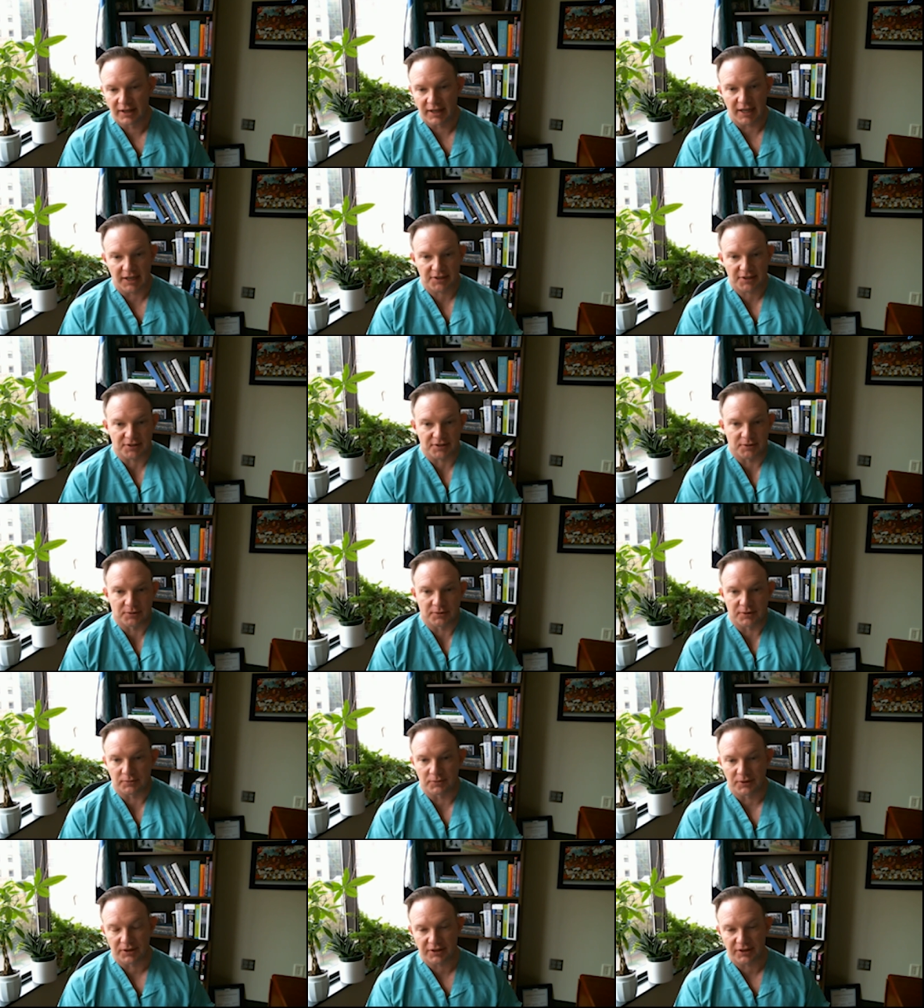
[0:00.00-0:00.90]
actually
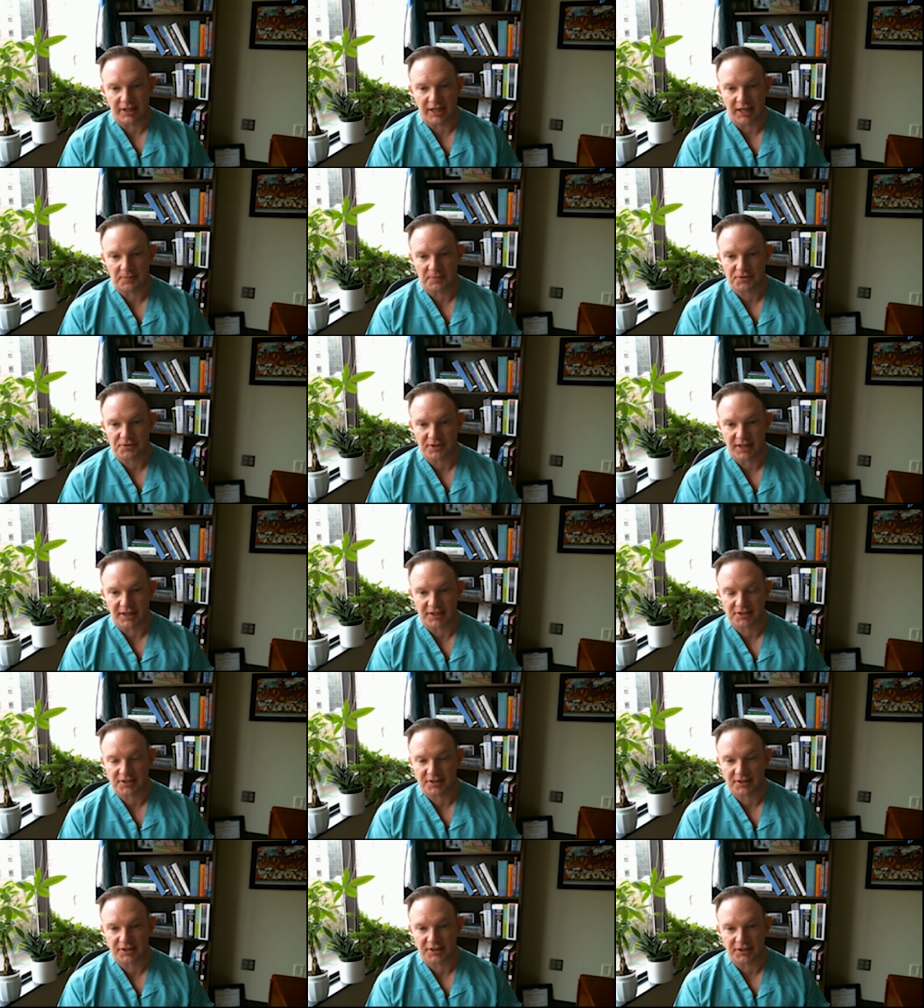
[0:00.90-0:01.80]
one of the
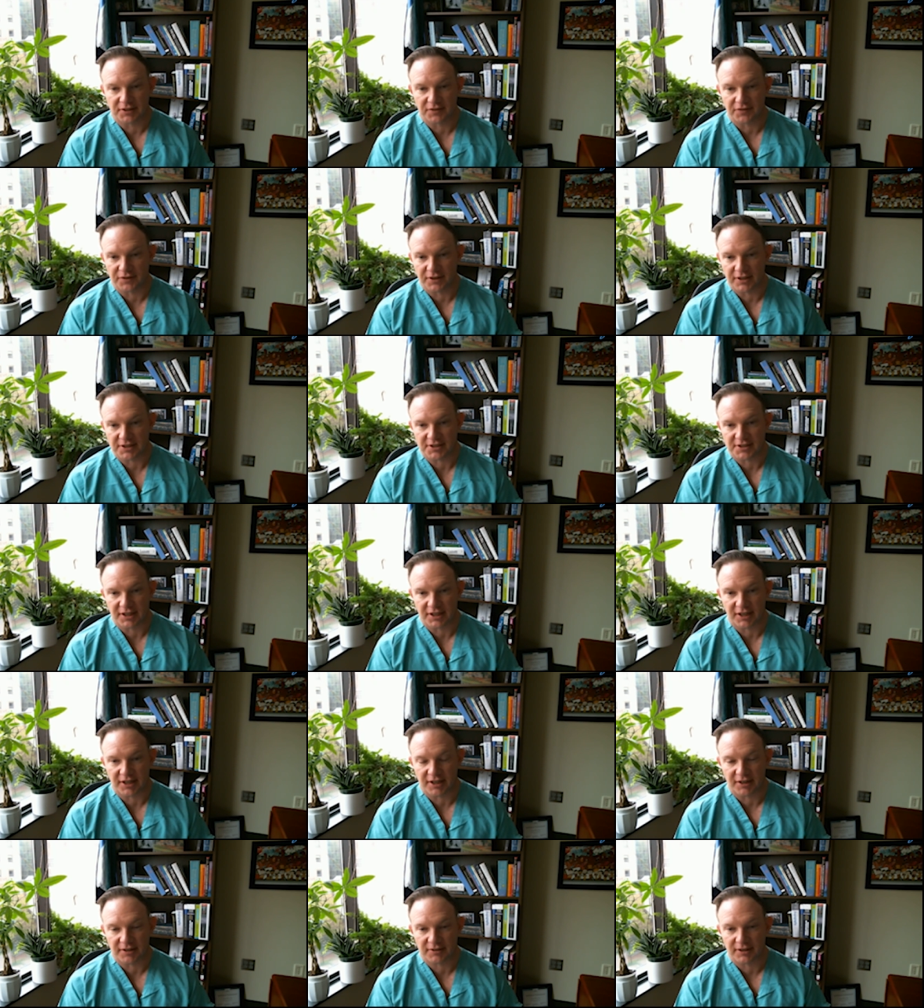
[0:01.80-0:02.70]
abstracts of the year for
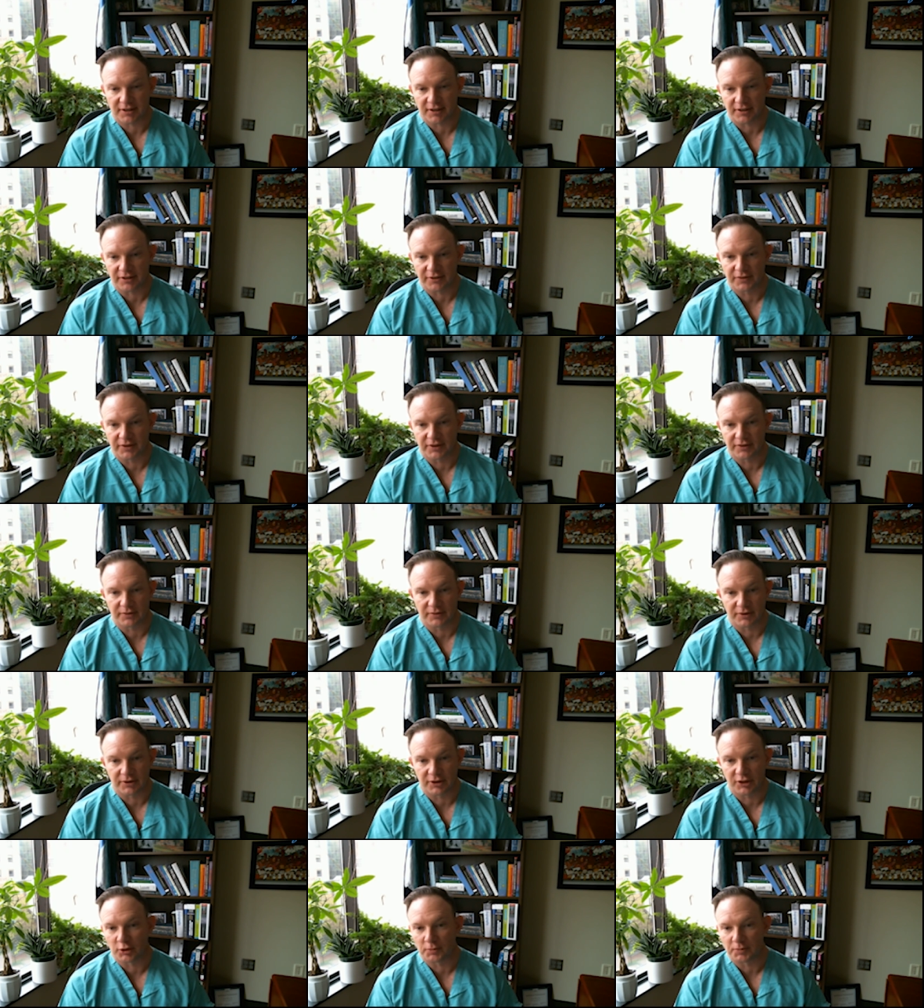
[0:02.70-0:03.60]
SIR called
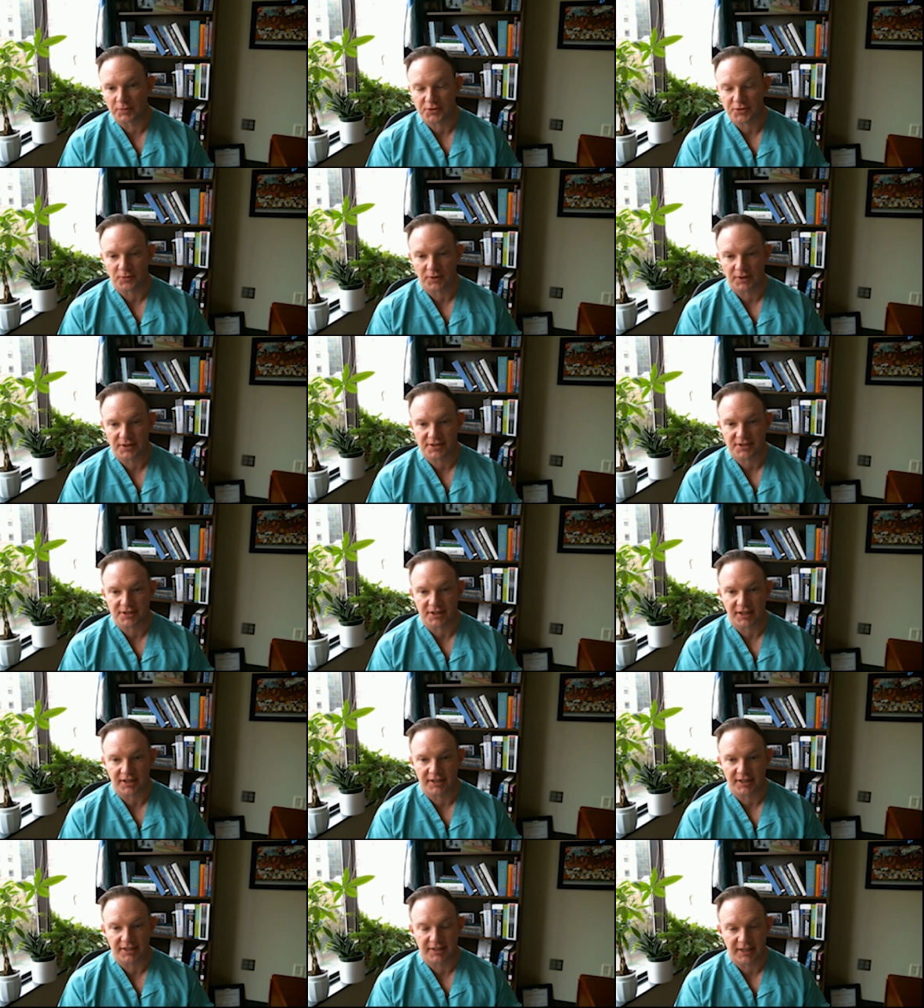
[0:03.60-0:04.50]
the Opus One
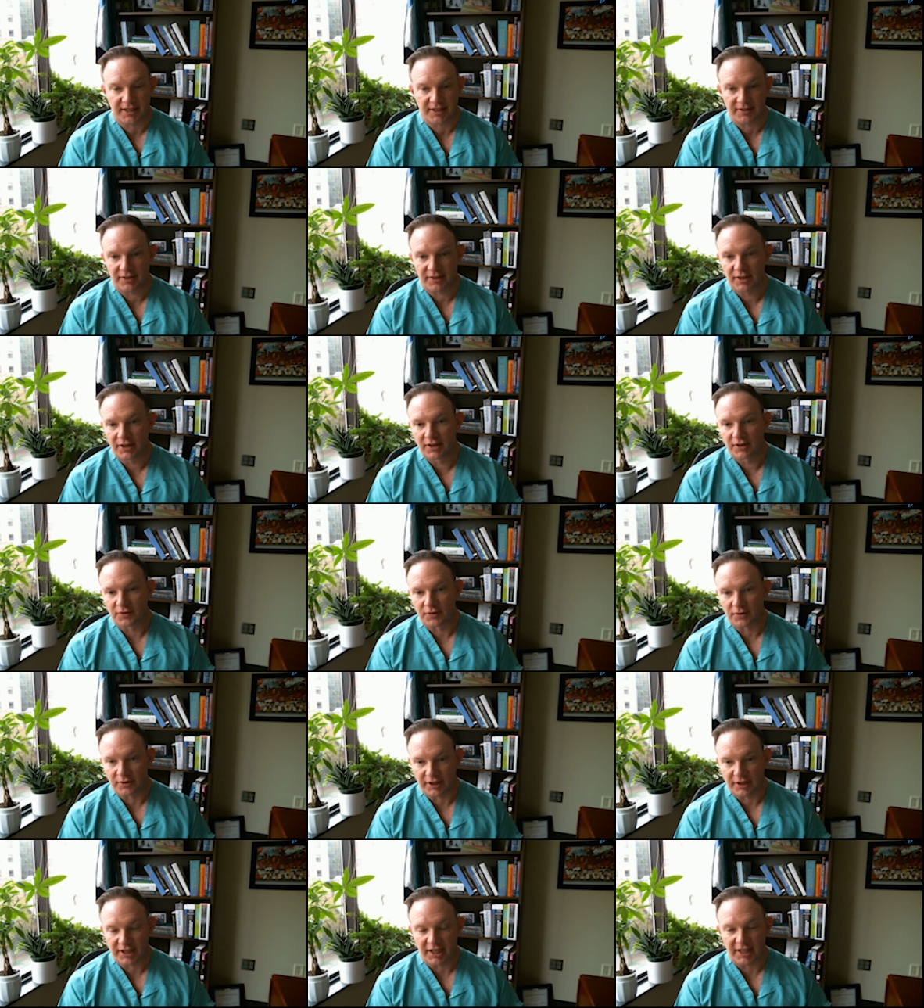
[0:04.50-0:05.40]
study, and that
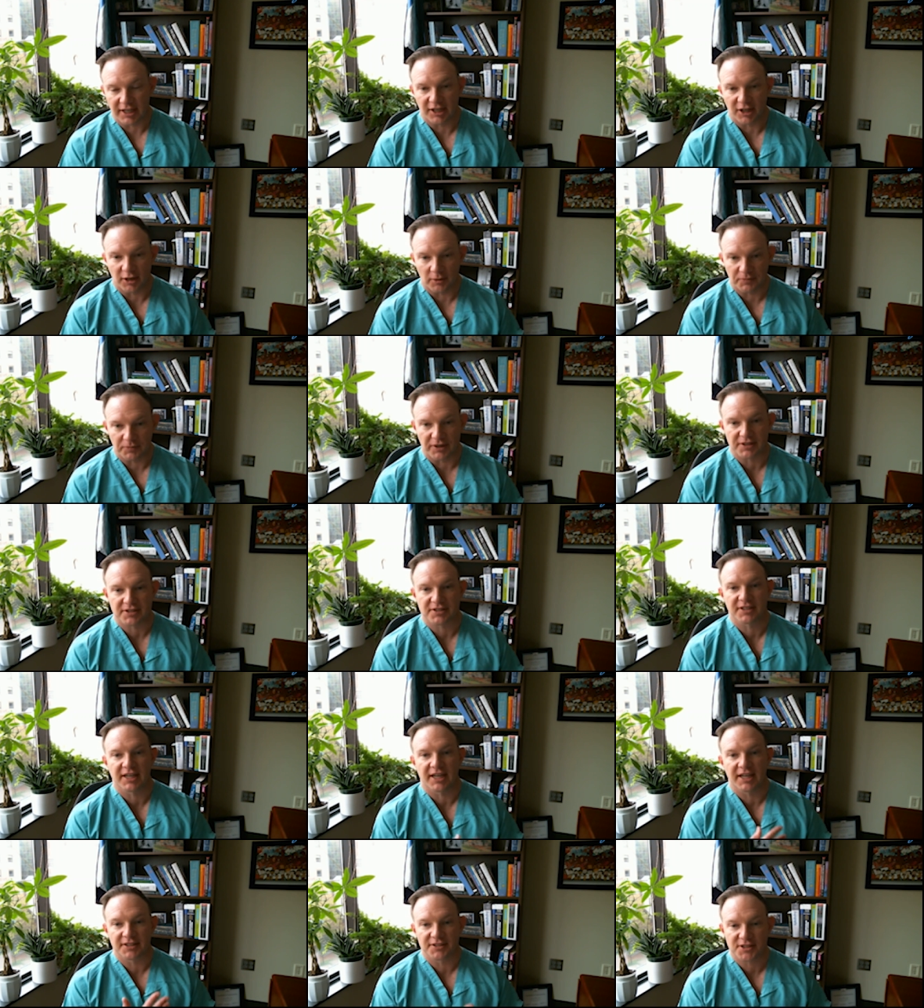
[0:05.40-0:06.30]
really kind of helped us
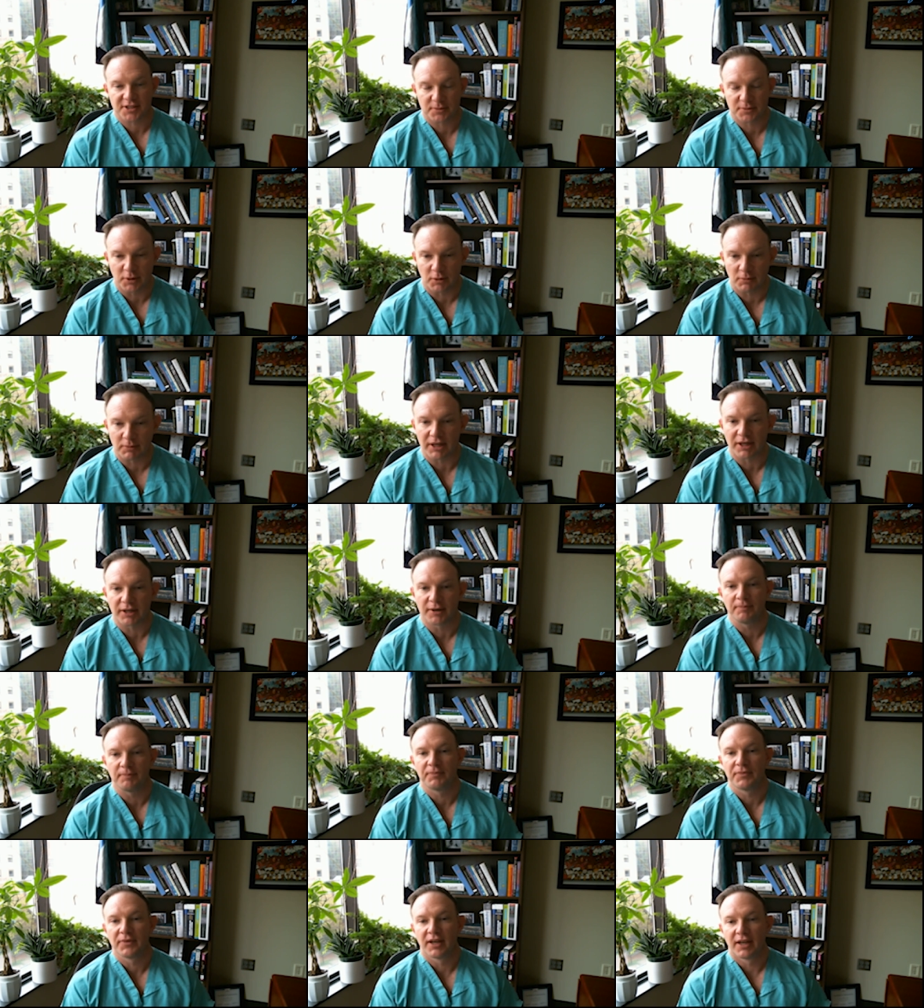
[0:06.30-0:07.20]
gain some momentum